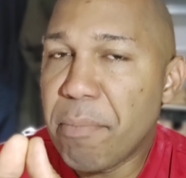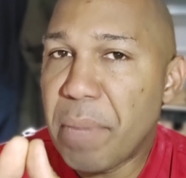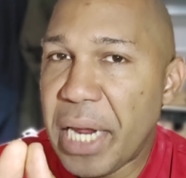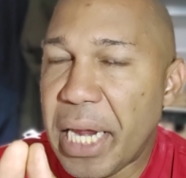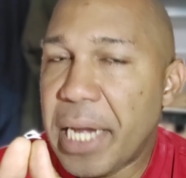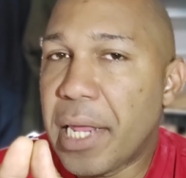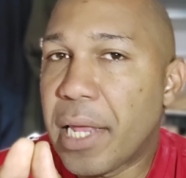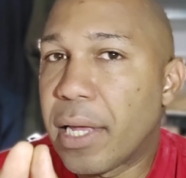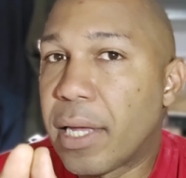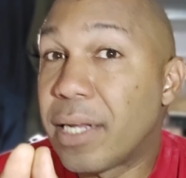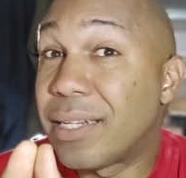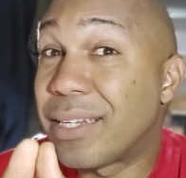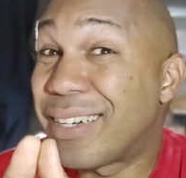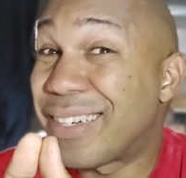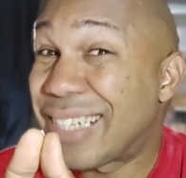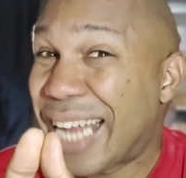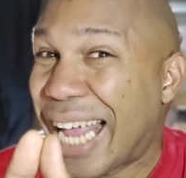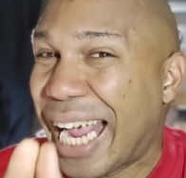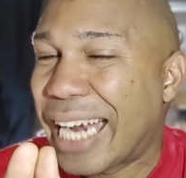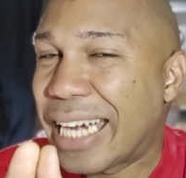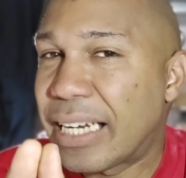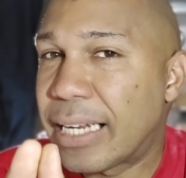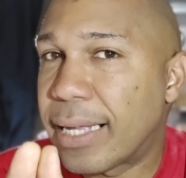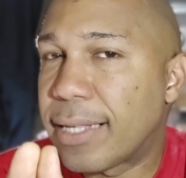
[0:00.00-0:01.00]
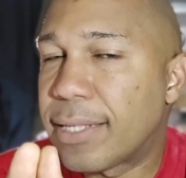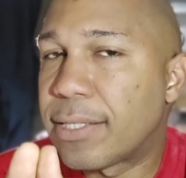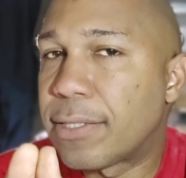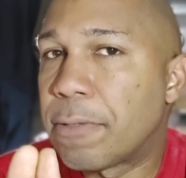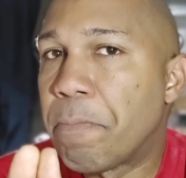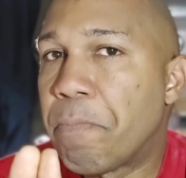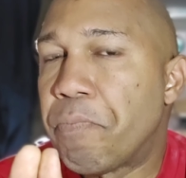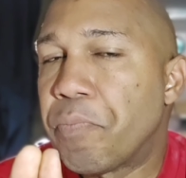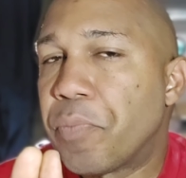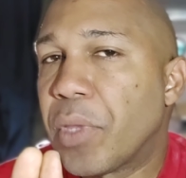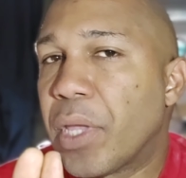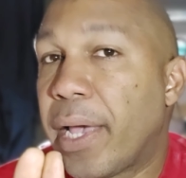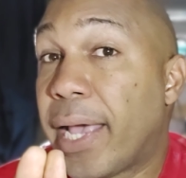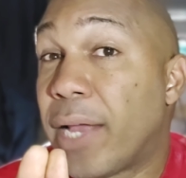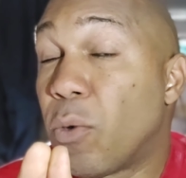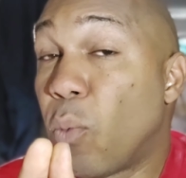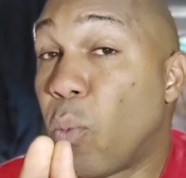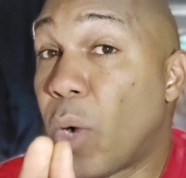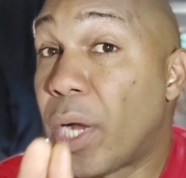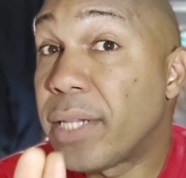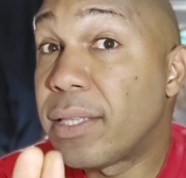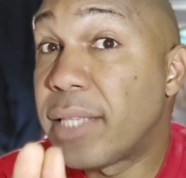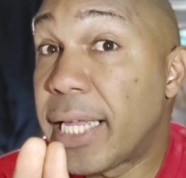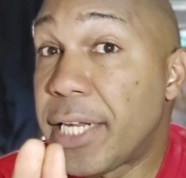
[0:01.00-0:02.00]
media and their tactics and
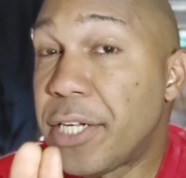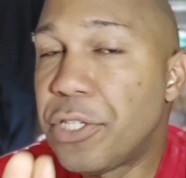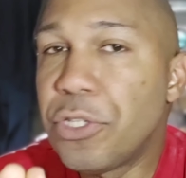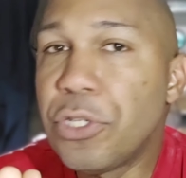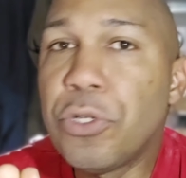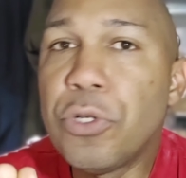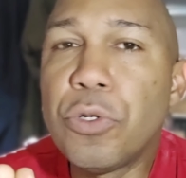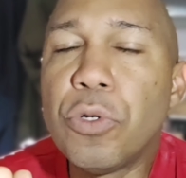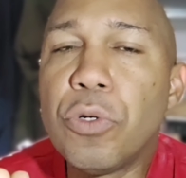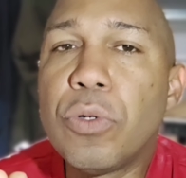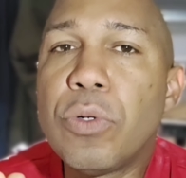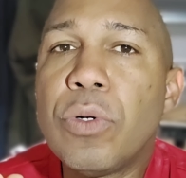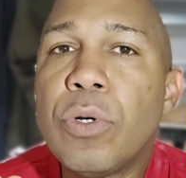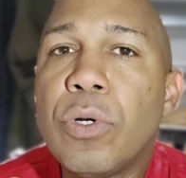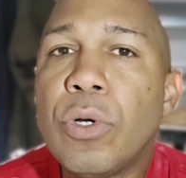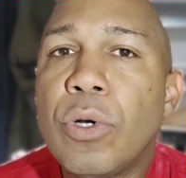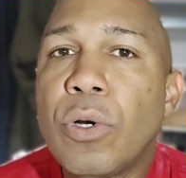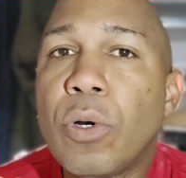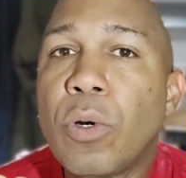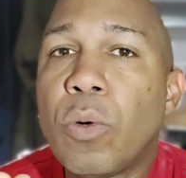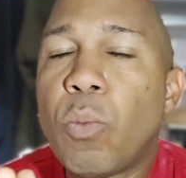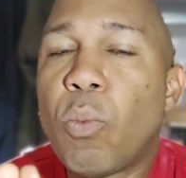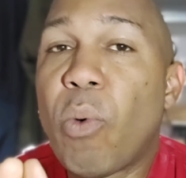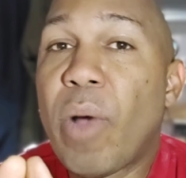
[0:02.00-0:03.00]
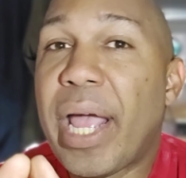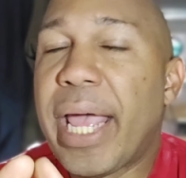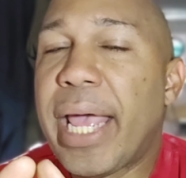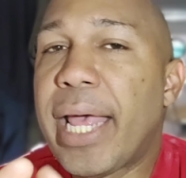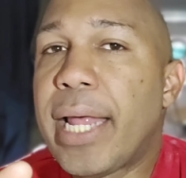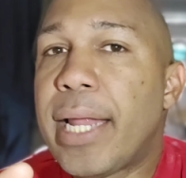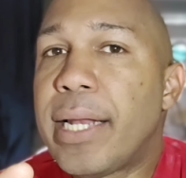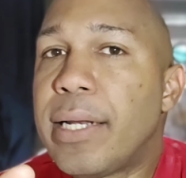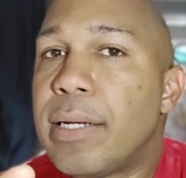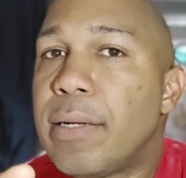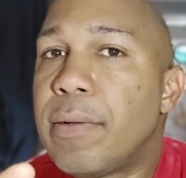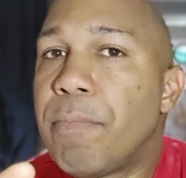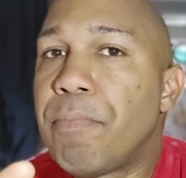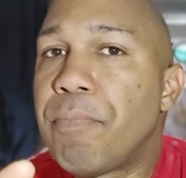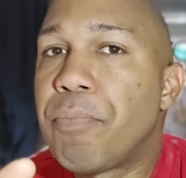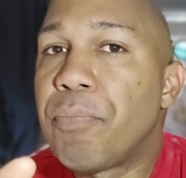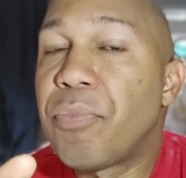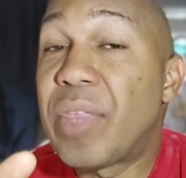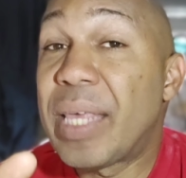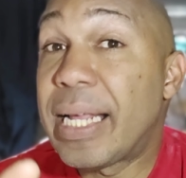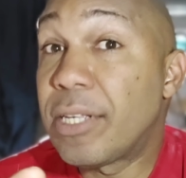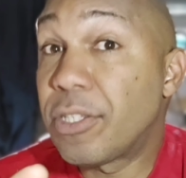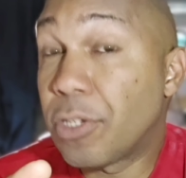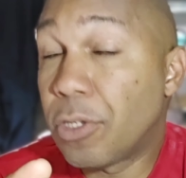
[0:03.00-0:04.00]
what they do when
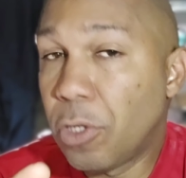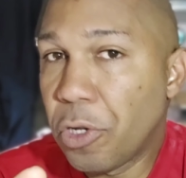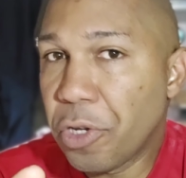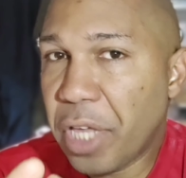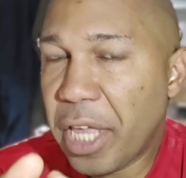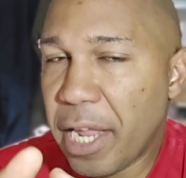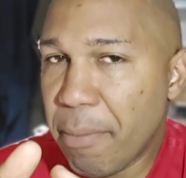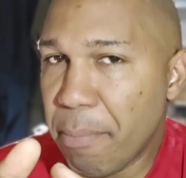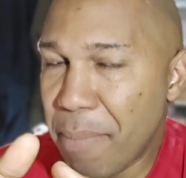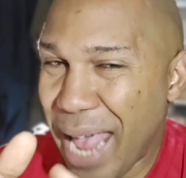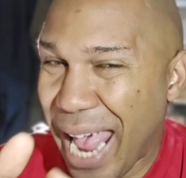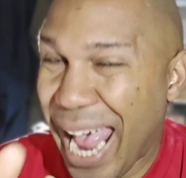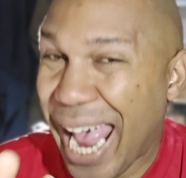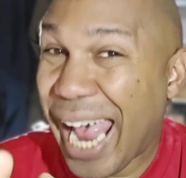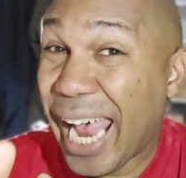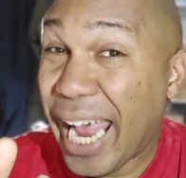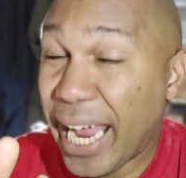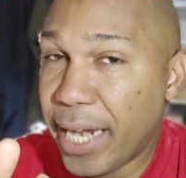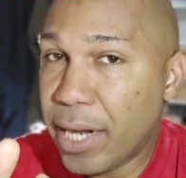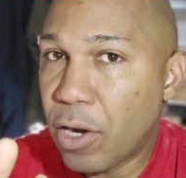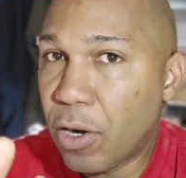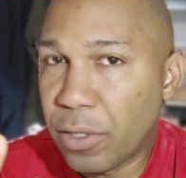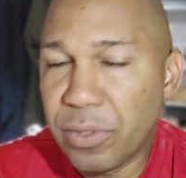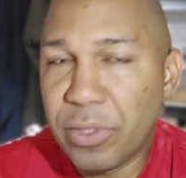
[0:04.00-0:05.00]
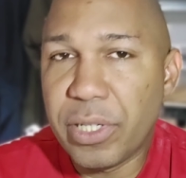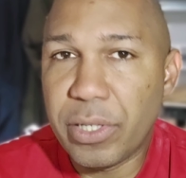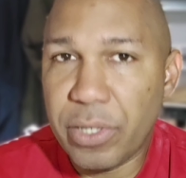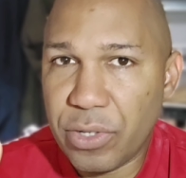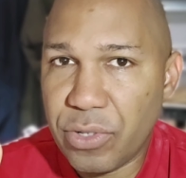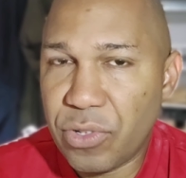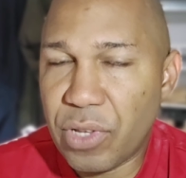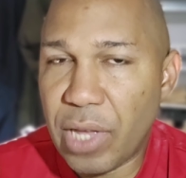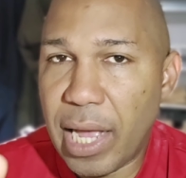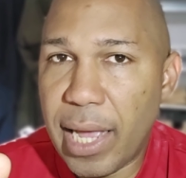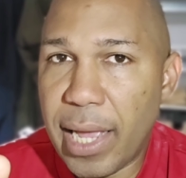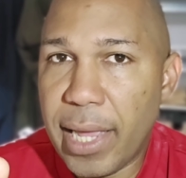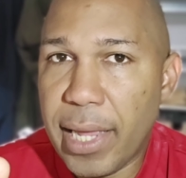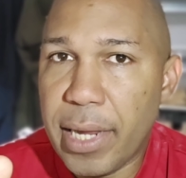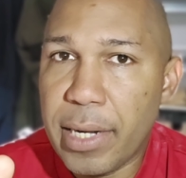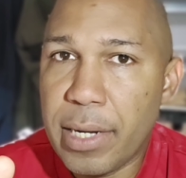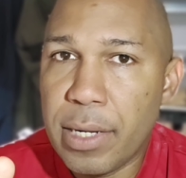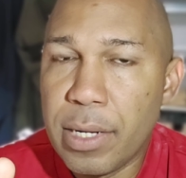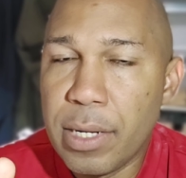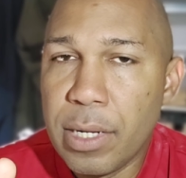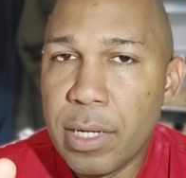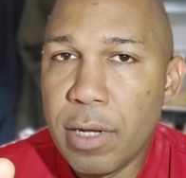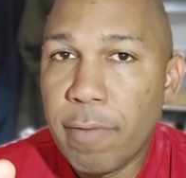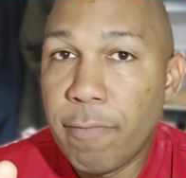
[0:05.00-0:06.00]
things are looking bad on their side
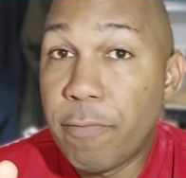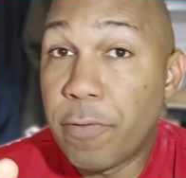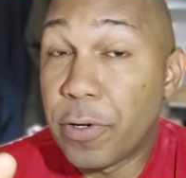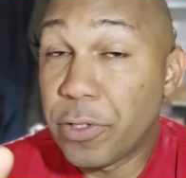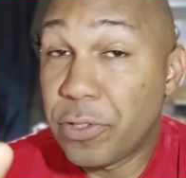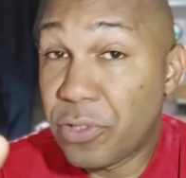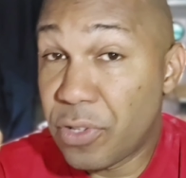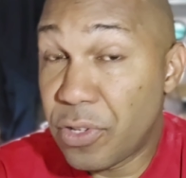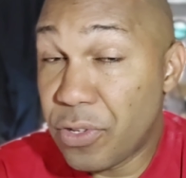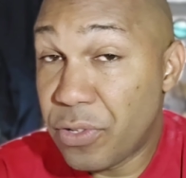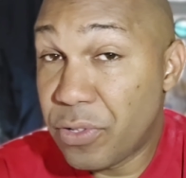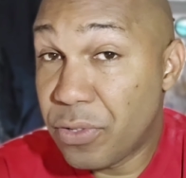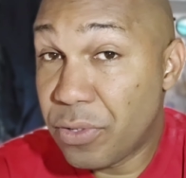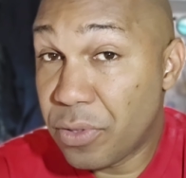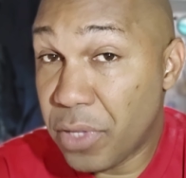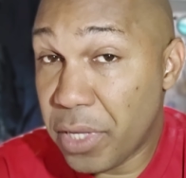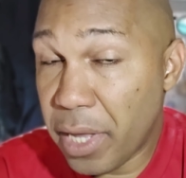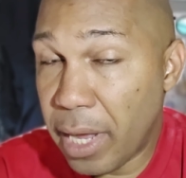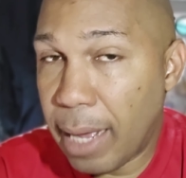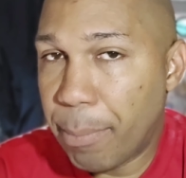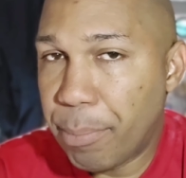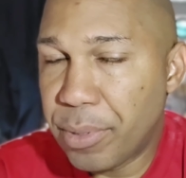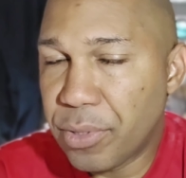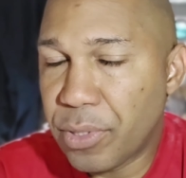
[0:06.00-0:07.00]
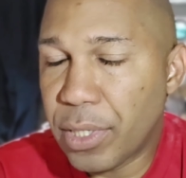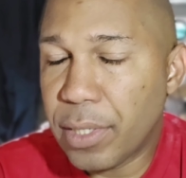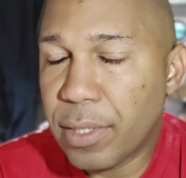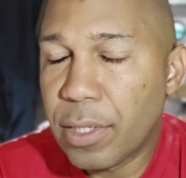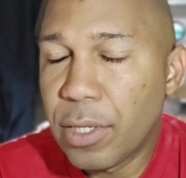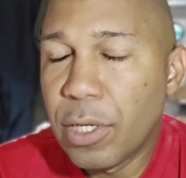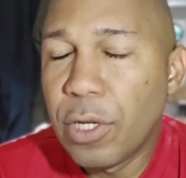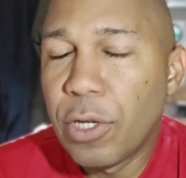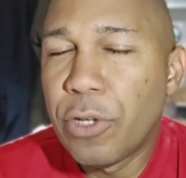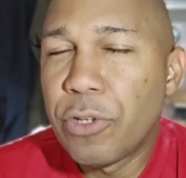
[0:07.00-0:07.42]
versus the opposite.